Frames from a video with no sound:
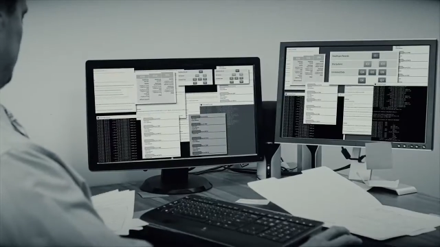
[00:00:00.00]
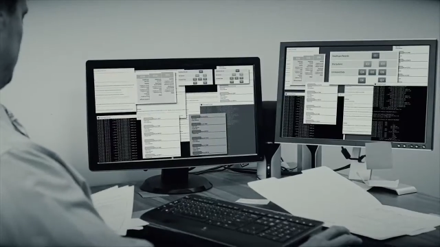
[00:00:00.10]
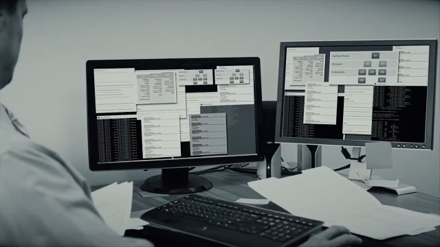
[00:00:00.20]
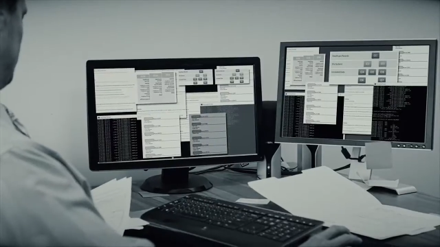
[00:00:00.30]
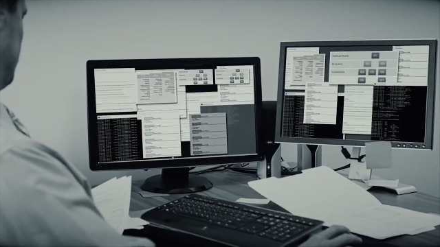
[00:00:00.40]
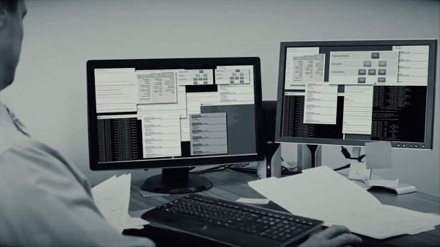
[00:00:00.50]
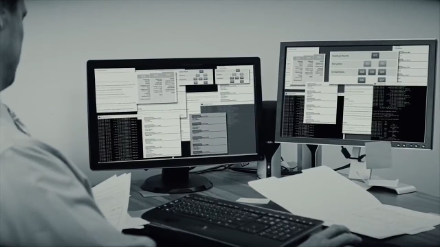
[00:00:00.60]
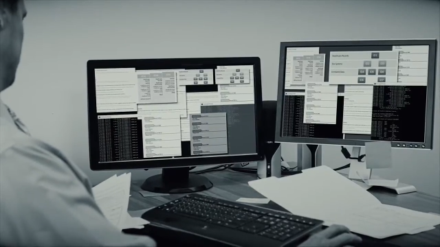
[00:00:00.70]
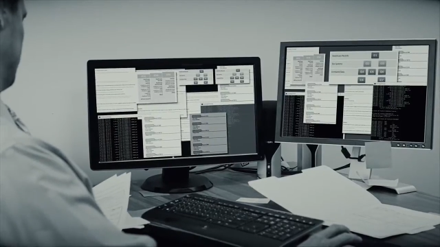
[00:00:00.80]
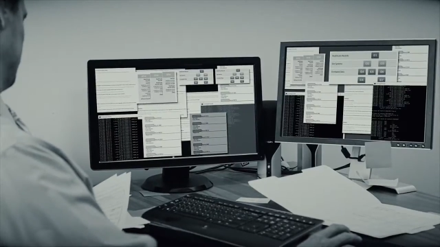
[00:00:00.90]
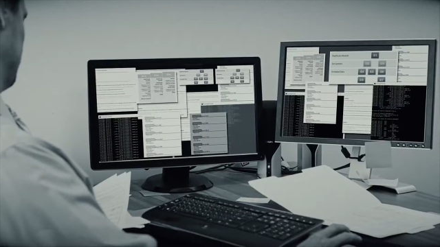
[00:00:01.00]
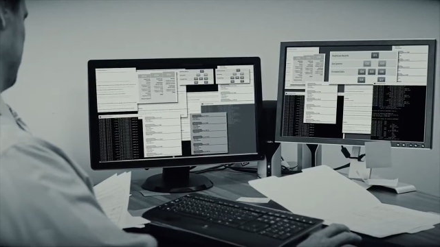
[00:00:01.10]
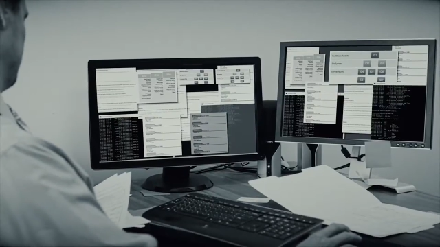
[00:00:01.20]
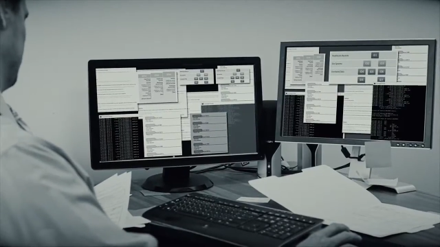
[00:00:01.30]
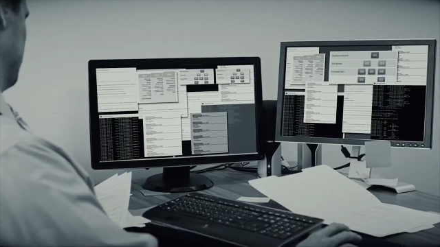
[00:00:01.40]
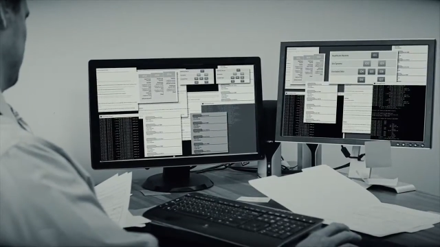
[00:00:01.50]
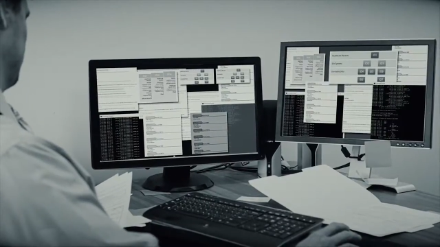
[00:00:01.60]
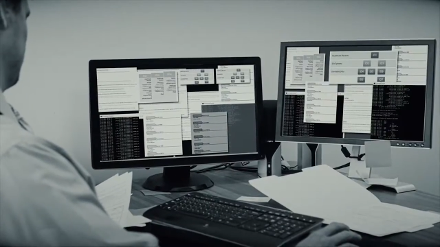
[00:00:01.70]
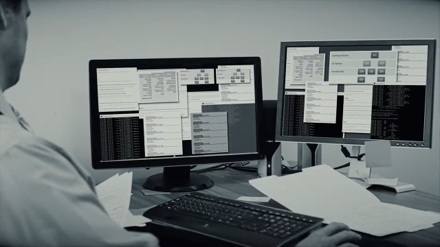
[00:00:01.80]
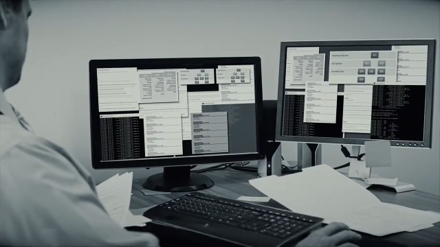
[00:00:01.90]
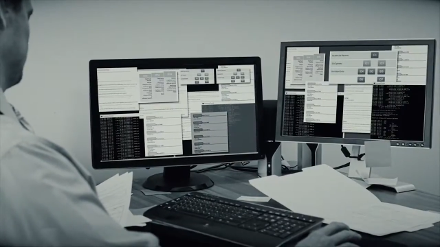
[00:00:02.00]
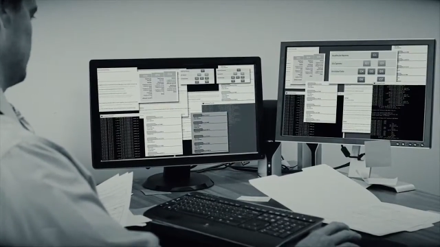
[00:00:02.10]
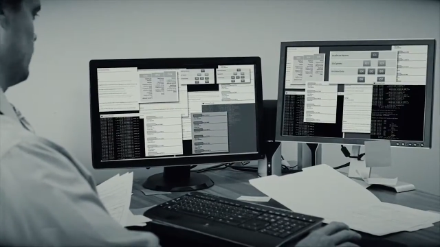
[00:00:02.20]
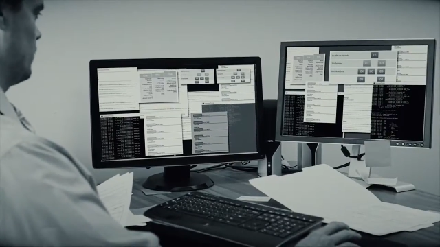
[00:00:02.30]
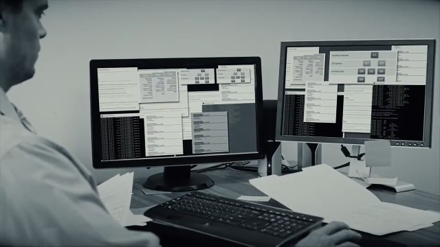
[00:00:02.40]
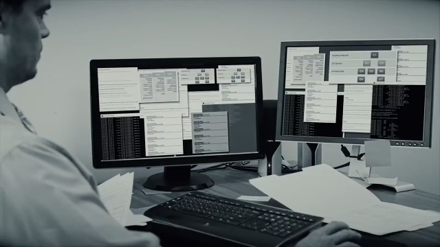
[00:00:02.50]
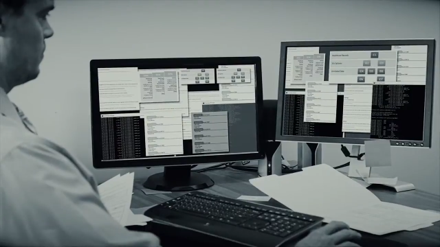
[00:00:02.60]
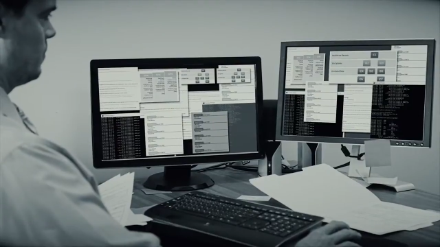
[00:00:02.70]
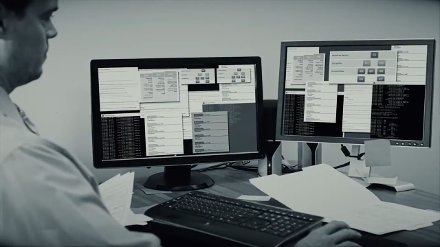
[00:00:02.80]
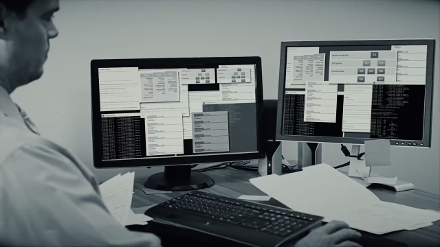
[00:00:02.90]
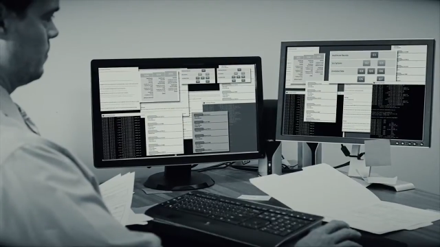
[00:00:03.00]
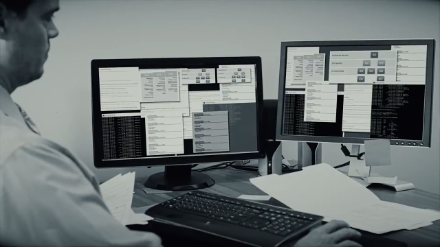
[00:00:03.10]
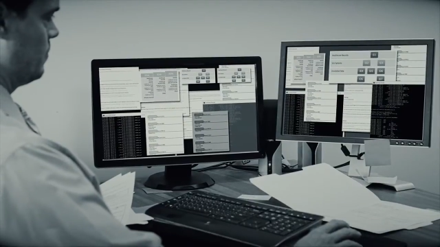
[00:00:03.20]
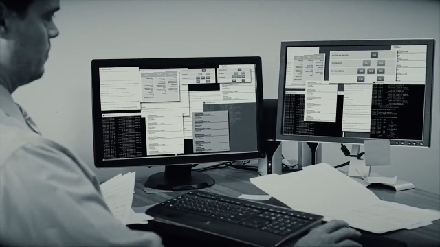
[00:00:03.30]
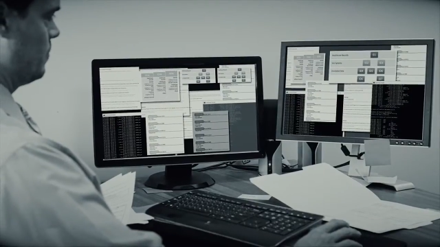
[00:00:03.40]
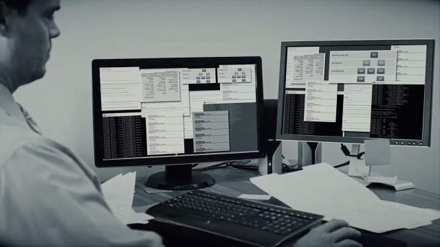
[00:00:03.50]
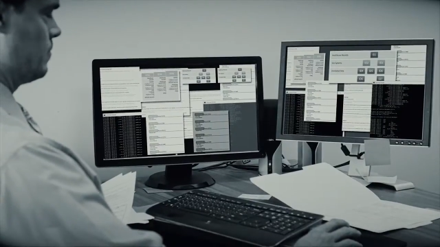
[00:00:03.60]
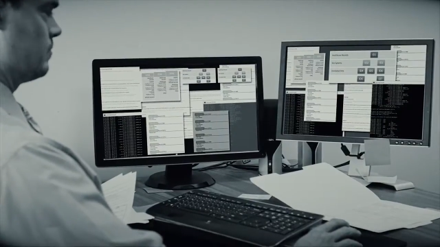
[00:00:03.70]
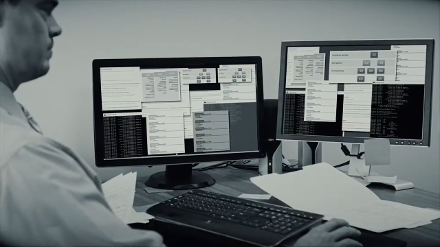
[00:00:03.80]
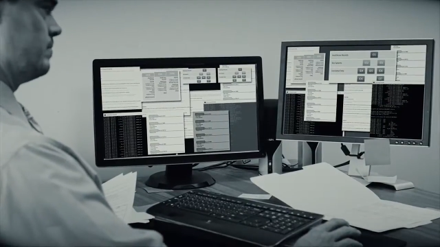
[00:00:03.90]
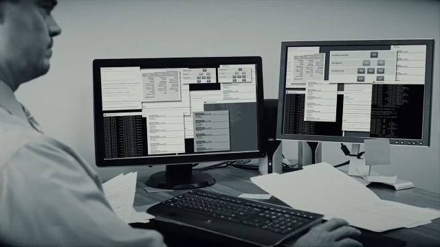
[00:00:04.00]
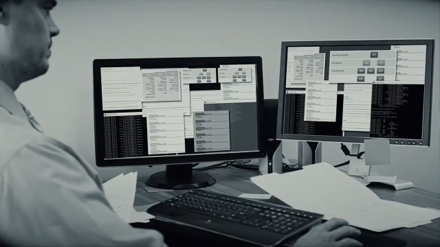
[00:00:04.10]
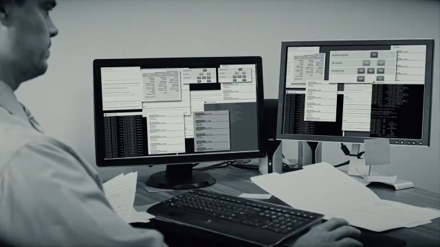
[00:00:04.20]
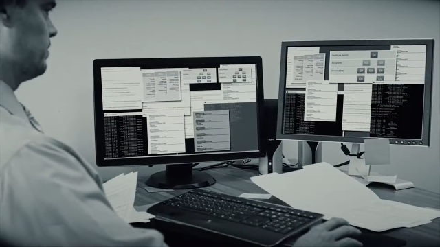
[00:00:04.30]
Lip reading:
[unreadable: no face in view]